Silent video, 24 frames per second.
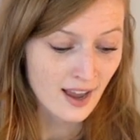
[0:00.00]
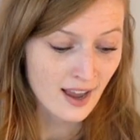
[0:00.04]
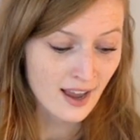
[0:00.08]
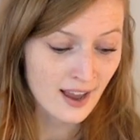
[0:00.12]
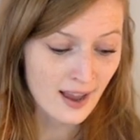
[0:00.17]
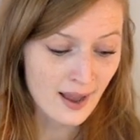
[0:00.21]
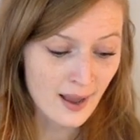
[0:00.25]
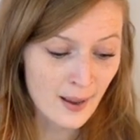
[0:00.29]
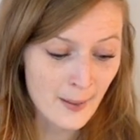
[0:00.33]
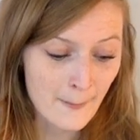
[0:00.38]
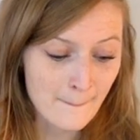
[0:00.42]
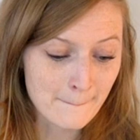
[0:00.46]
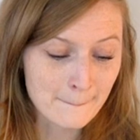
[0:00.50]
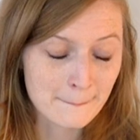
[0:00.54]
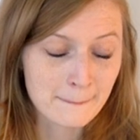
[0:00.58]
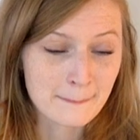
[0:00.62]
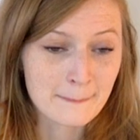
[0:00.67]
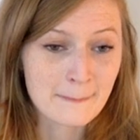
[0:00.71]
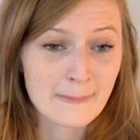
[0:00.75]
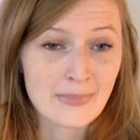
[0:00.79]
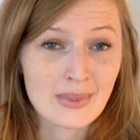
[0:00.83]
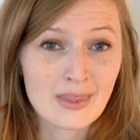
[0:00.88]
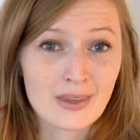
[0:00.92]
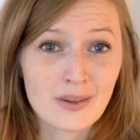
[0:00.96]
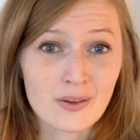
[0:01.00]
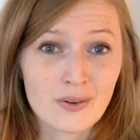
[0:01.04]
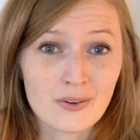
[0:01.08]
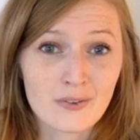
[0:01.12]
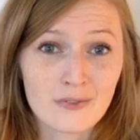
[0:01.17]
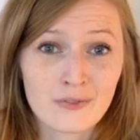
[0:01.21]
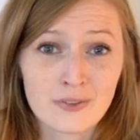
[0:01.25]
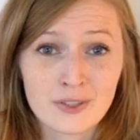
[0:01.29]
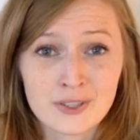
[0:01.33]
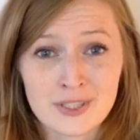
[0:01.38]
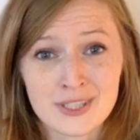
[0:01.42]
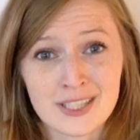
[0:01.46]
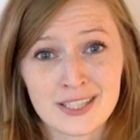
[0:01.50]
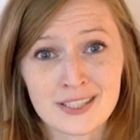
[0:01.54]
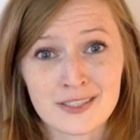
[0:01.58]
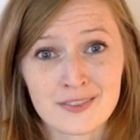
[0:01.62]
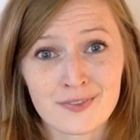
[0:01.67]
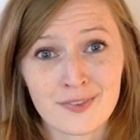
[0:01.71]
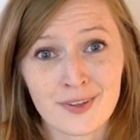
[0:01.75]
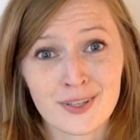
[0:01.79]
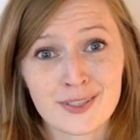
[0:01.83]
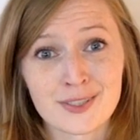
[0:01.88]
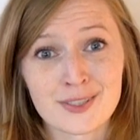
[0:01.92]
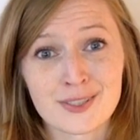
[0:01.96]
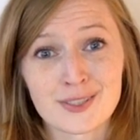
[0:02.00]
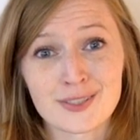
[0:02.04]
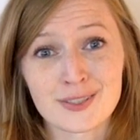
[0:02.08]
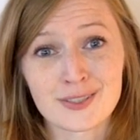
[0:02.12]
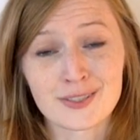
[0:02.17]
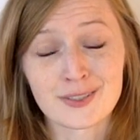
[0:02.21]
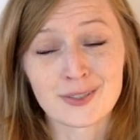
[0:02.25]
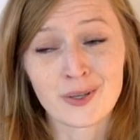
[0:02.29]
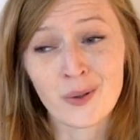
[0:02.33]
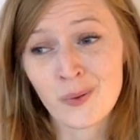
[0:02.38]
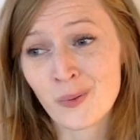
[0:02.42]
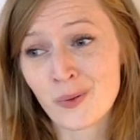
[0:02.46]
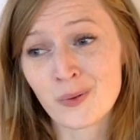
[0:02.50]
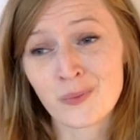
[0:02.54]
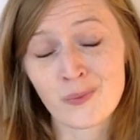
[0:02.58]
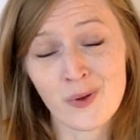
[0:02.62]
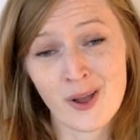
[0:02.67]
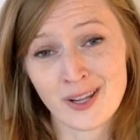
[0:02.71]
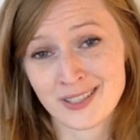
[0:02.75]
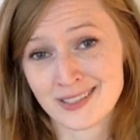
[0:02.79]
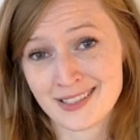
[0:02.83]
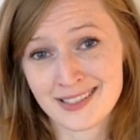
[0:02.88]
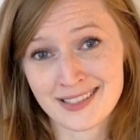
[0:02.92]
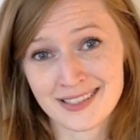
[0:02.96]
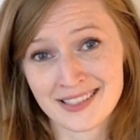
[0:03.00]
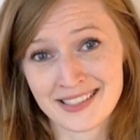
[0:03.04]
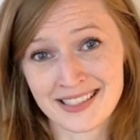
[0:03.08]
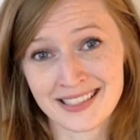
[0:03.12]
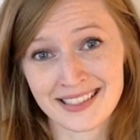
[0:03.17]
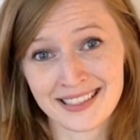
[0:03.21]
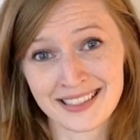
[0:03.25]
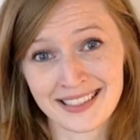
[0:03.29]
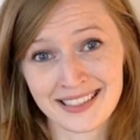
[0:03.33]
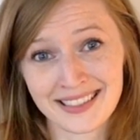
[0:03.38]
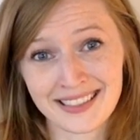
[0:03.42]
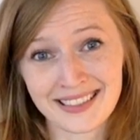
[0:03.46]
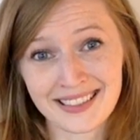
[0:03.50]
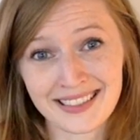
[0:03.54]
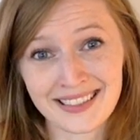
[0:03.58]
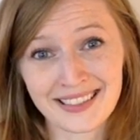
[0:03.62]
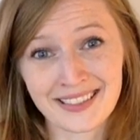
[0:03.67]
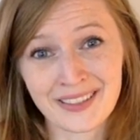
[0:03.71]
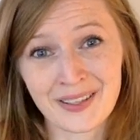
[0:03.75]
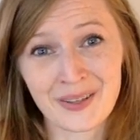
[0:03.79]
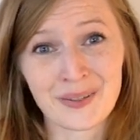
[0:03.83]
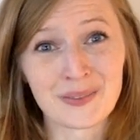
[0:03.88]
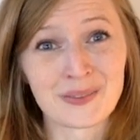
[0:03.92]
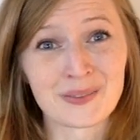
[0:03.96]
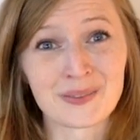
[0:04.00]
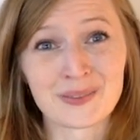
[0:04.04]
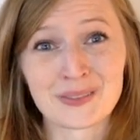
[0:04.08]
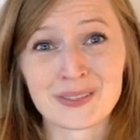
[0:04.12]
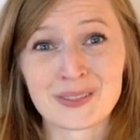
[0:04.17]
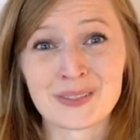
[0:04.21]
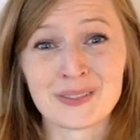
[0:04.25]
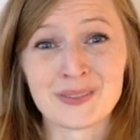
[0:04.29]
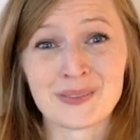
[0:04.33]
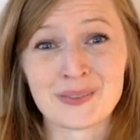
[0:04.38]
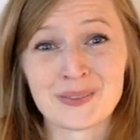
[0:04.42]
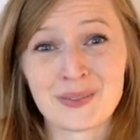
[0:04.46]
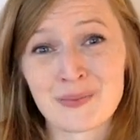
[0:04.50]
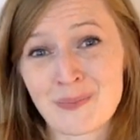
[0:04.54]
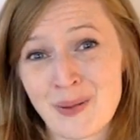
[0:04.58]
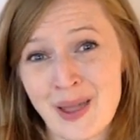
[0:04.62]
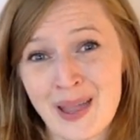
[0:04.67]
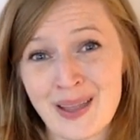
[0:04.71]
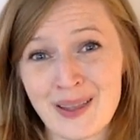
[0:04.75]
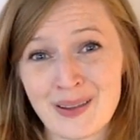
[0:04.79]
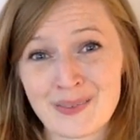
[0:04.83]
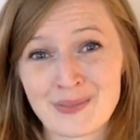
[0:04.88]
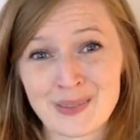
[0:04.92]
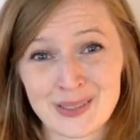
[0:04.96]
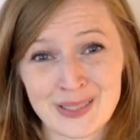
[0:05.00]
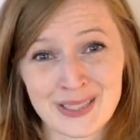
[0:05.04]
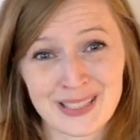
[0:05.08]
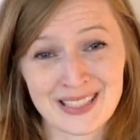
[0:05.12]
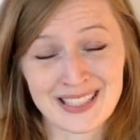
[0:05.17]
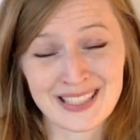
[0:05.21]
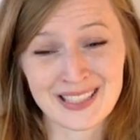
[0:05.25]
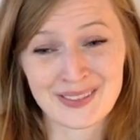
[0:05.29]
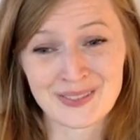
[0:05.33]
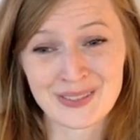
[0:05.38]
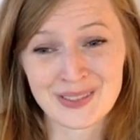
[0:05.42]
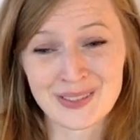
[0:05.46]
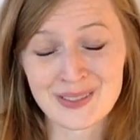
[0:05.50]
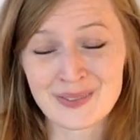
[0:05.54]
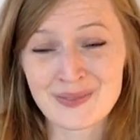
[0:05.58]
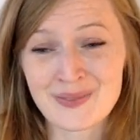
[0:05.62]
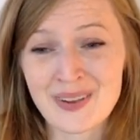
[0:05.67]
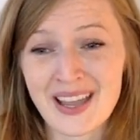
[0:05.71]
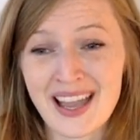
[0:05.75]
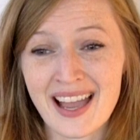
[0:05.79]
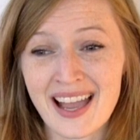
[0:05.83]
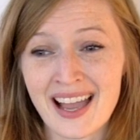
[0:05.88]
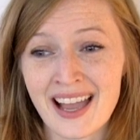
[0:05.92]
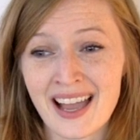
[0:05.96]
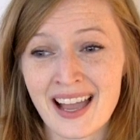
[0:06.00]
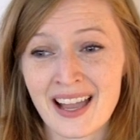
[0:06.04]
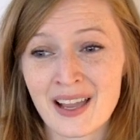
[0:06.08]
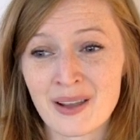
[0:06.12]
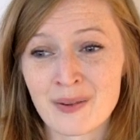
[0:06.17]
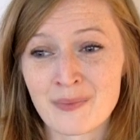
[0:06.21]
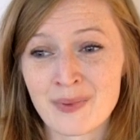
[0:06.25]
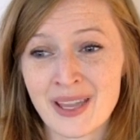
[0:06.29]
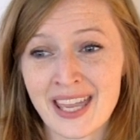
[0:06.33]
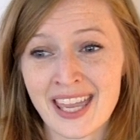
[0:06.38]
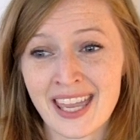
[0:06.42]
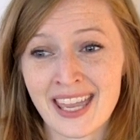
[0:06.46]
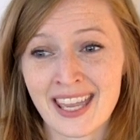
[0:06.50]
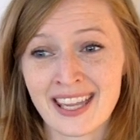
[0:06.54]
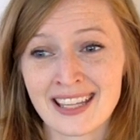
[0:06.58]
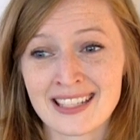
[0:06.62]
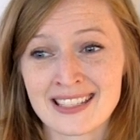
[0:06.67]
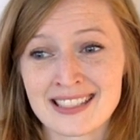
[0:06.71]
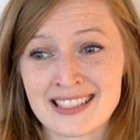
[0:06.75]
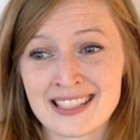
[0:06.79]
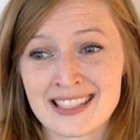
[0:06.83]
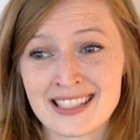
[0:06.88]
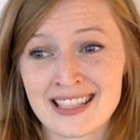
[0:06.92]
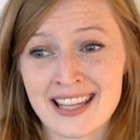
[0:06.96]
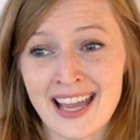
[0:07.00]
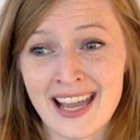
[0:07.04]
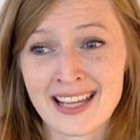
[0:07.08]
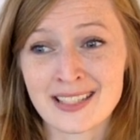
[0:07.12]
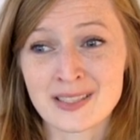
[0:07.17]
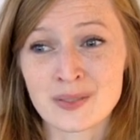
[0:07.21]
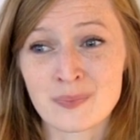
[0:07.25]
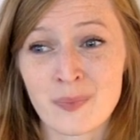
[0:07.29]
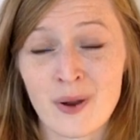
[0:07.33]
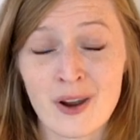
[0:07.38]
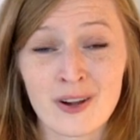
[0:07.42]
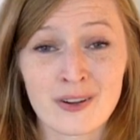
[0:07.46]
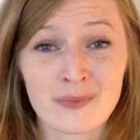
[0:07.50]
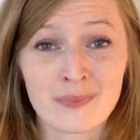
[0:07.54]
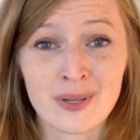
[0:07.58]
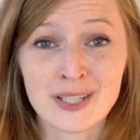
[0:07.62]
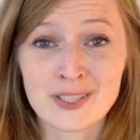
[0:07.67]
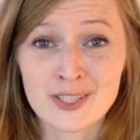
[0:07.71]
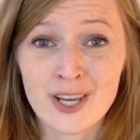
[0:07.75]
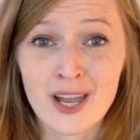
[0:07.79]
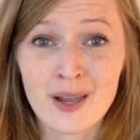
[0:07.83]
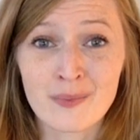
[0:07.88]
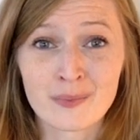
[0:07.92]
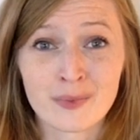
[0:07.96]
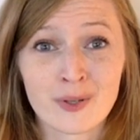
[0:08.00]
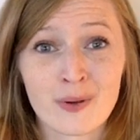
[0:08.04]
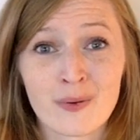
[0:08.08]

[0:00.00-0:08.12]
Um, first things first, no one wants to go to the pet emergency room, um, and that's part of my job.